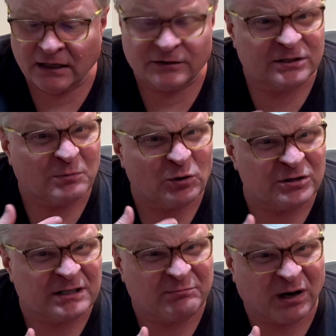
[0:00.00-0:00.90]
there's
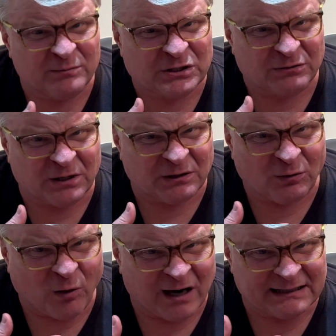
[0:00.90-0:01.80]
motors and pumps to run the
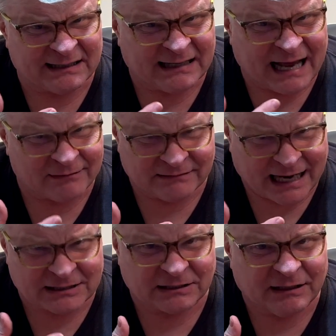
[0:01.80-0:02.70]
wand in and out and
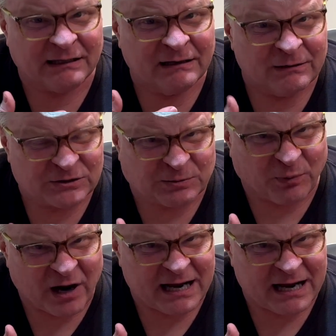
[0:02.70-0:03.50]
actually spray